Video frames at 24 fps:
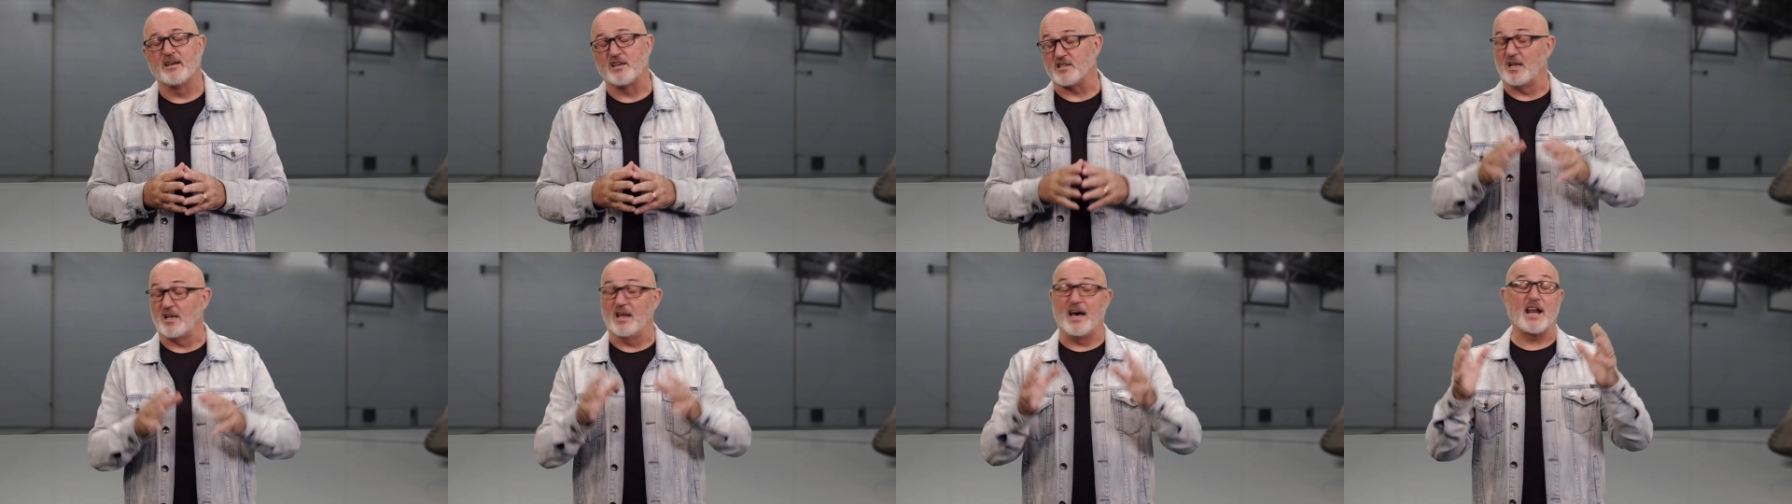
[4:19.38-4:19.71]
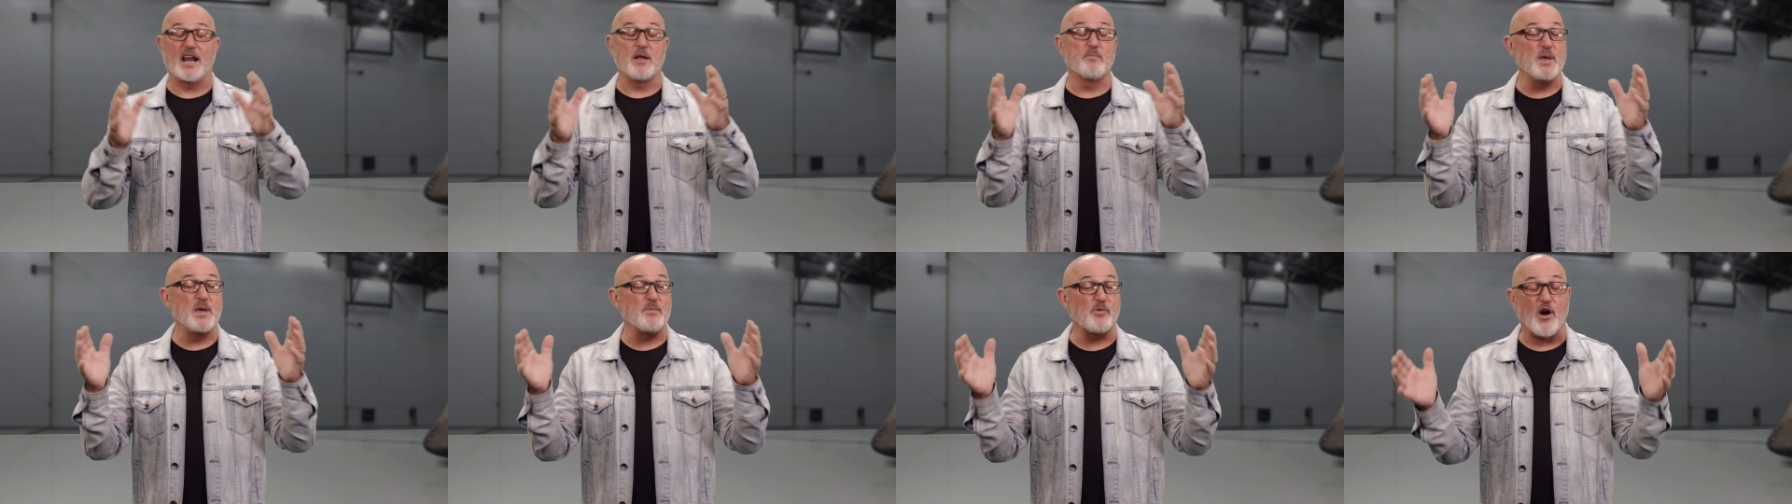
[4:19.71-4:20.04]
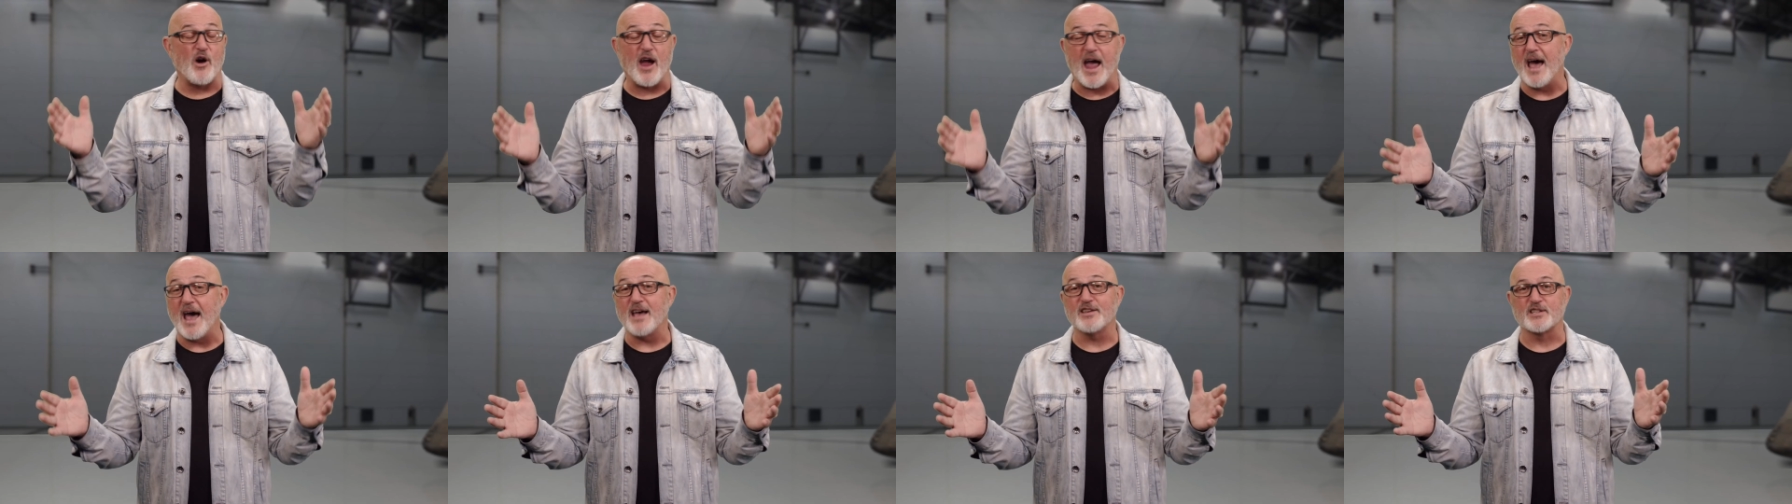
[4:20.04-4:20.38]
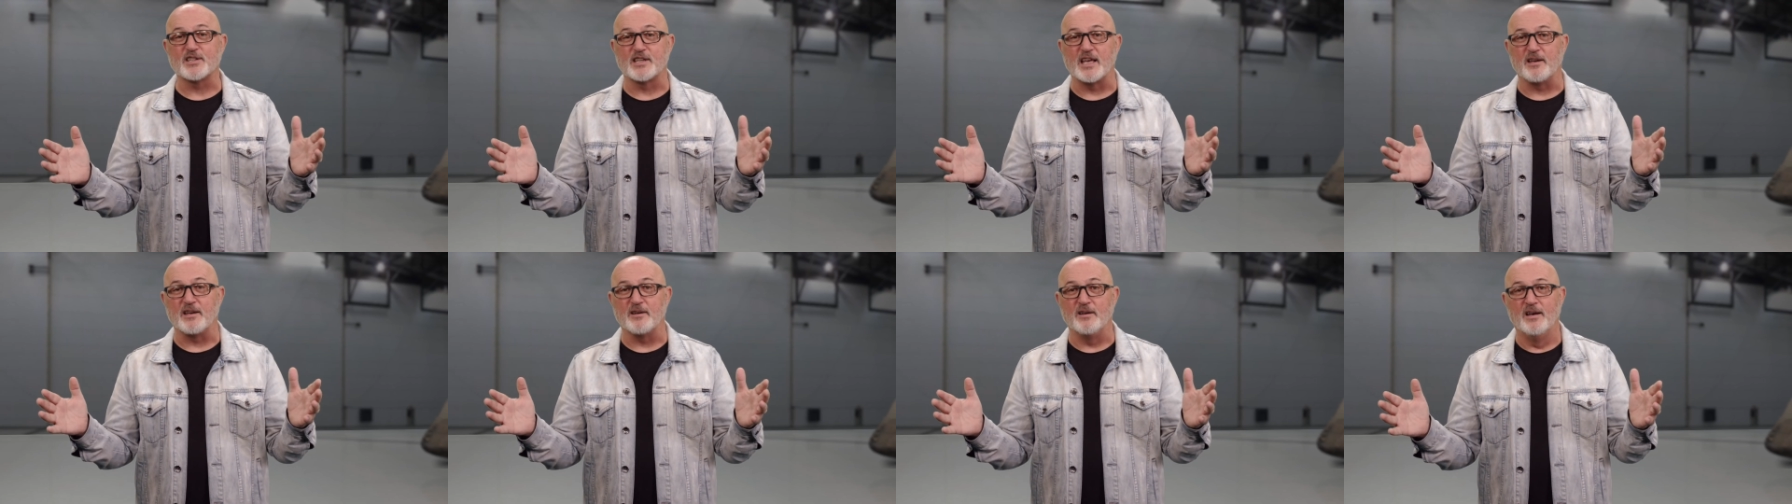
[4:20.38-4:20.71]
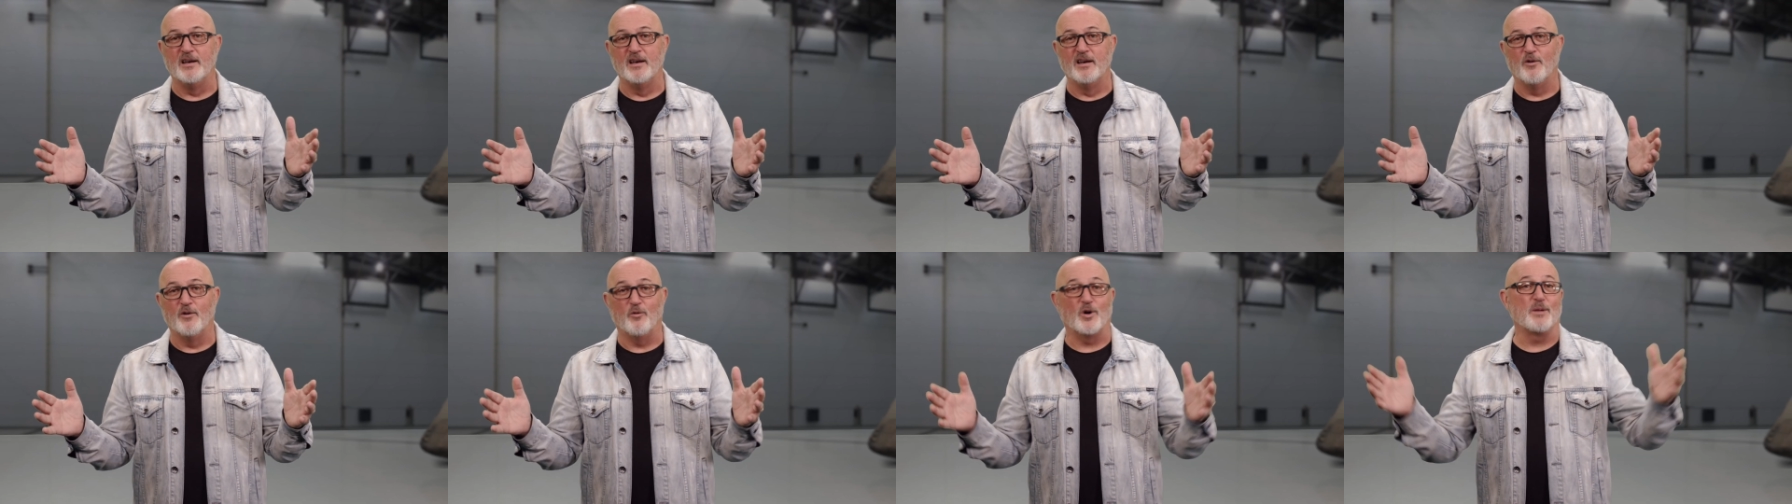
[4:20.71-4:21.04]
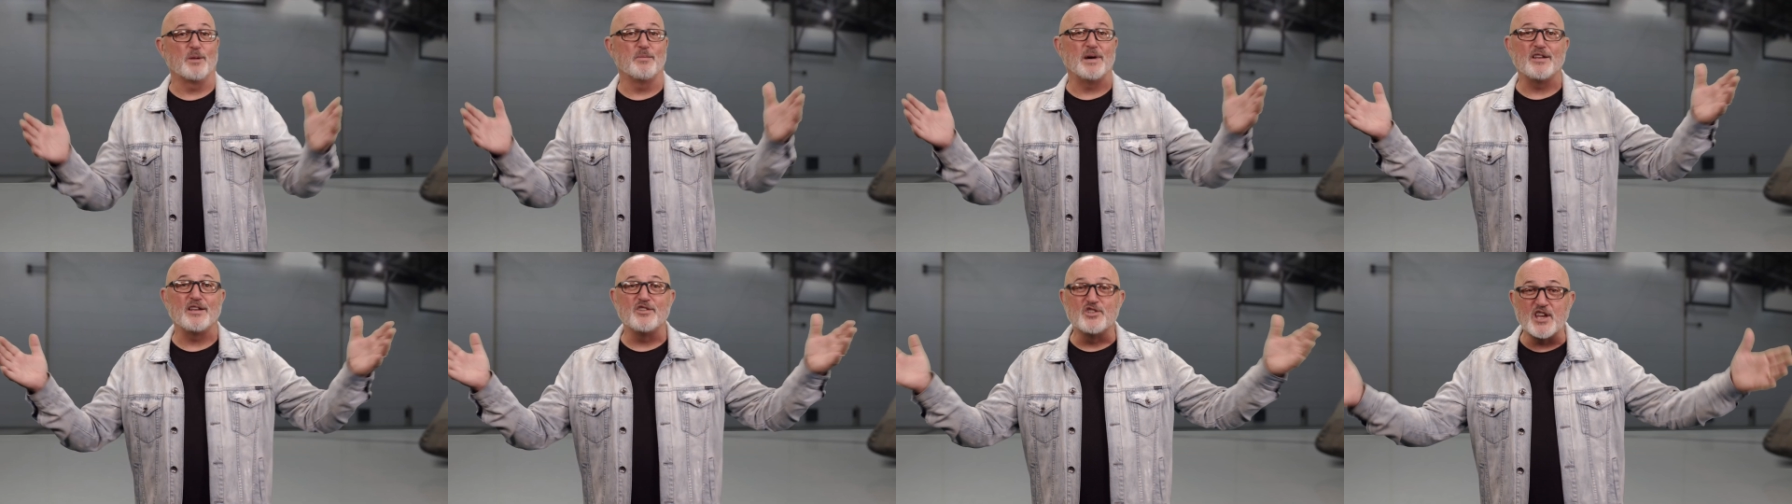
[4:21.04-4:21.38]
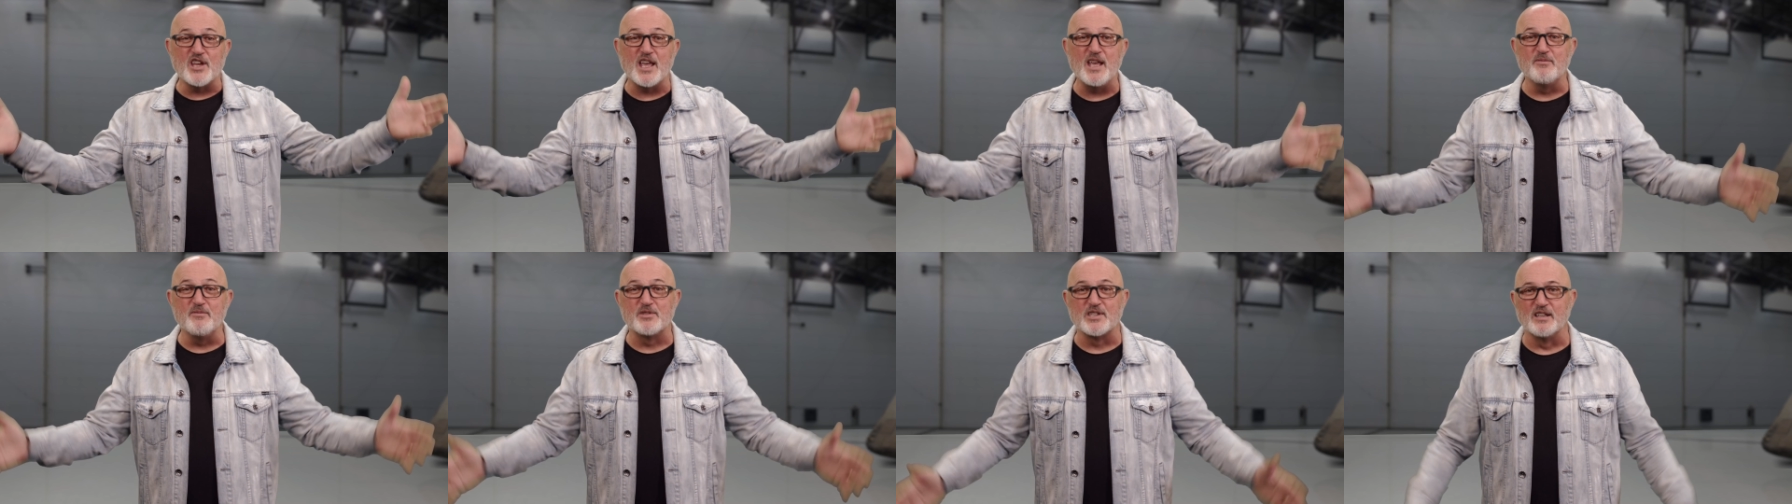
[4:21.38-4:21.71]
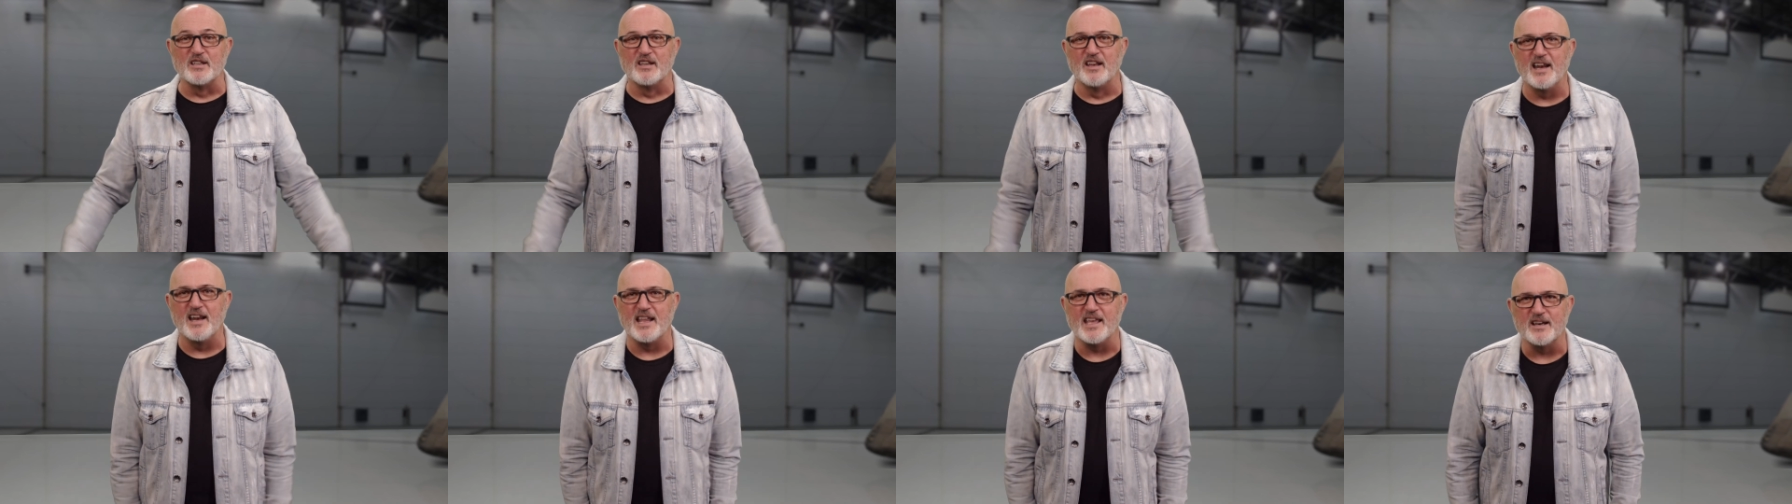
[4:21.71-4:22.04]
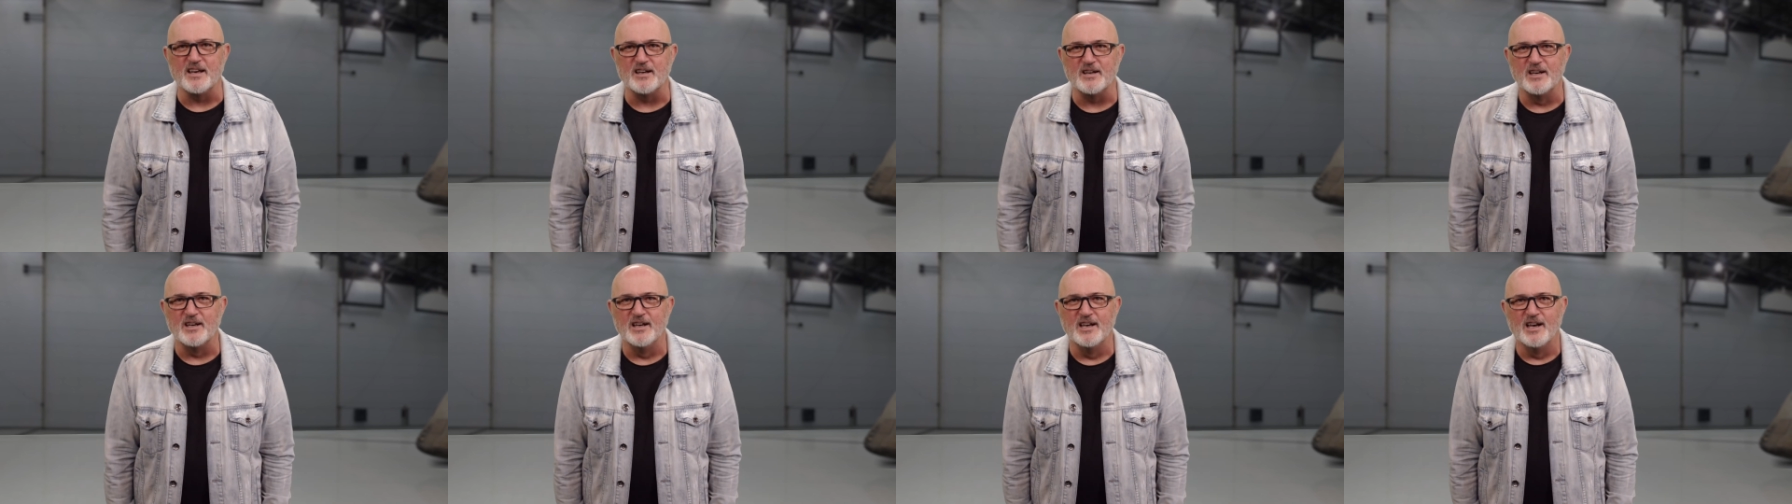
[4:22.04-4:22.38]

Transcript: because a lot of people are asking, what about James and Lydia?